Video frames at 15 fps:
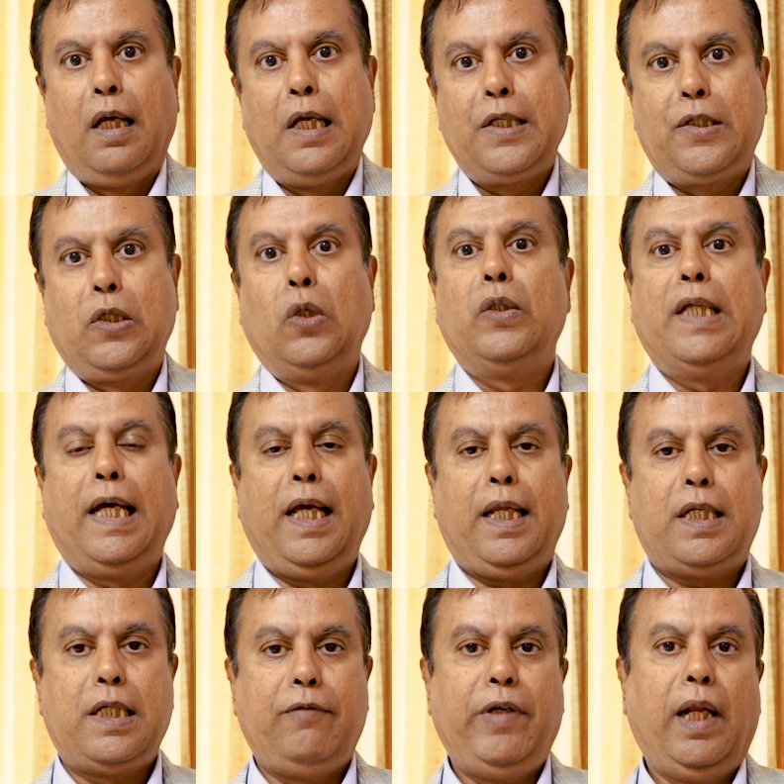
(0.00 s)
so
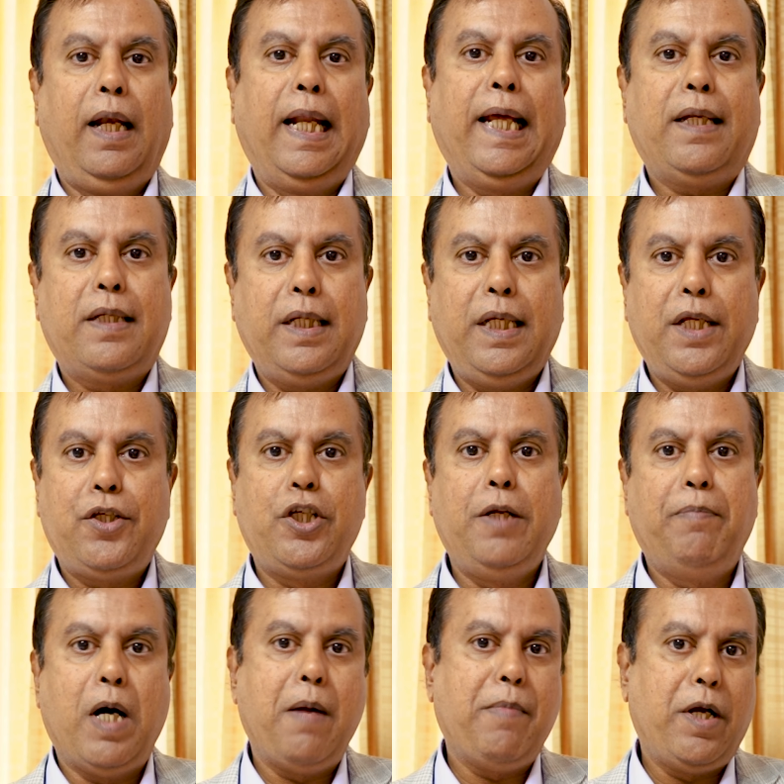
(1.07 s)
that we let each
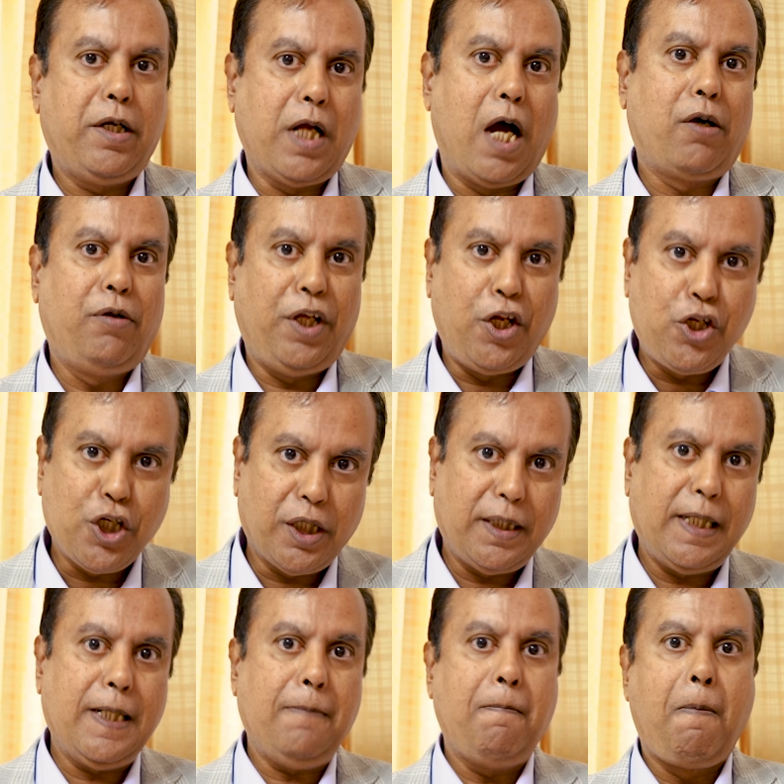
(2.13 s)
department talk to each
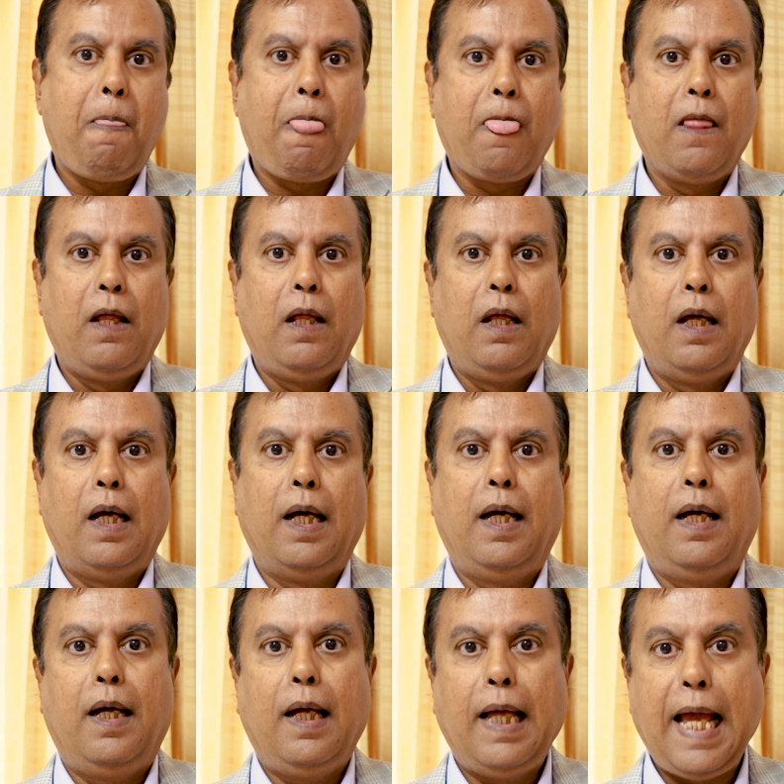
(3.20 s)
other
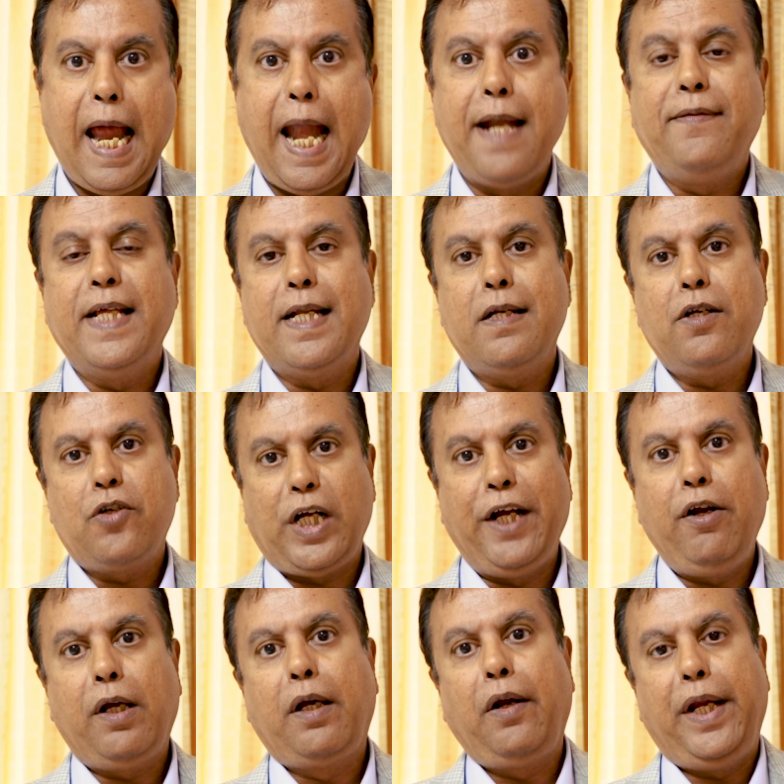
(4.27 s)
and then try
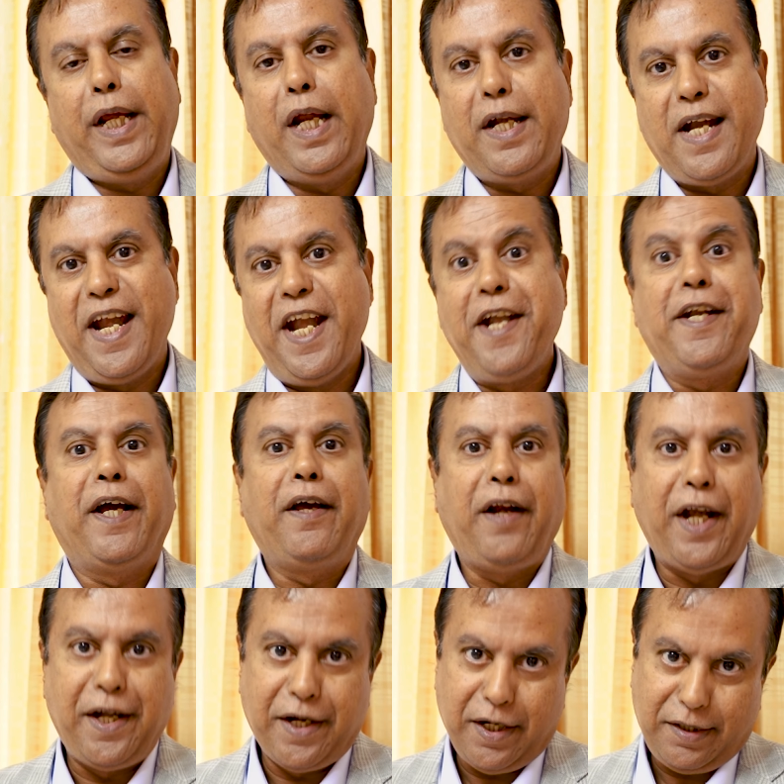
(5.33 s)
to create an
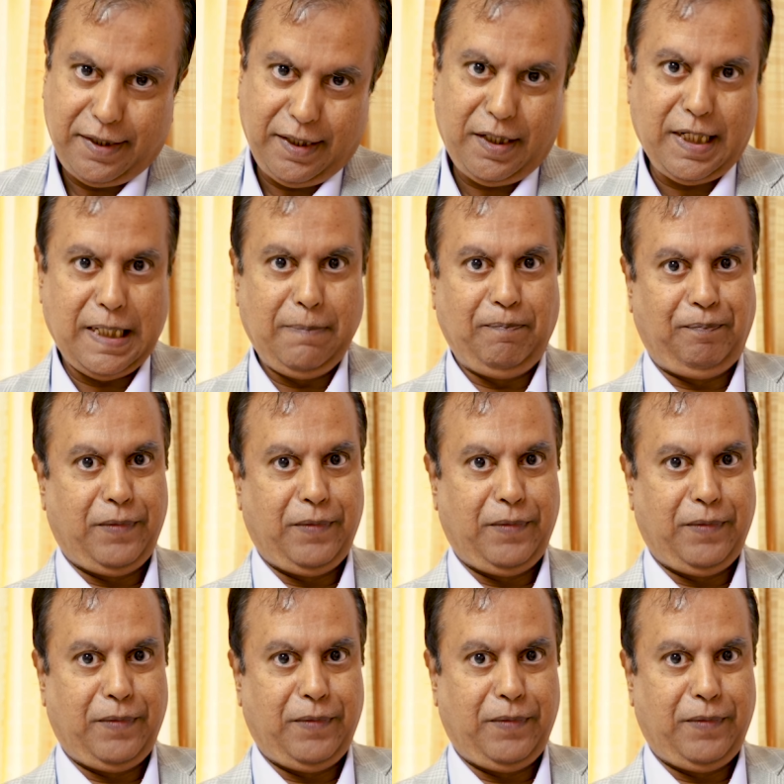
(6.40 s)
integrated system.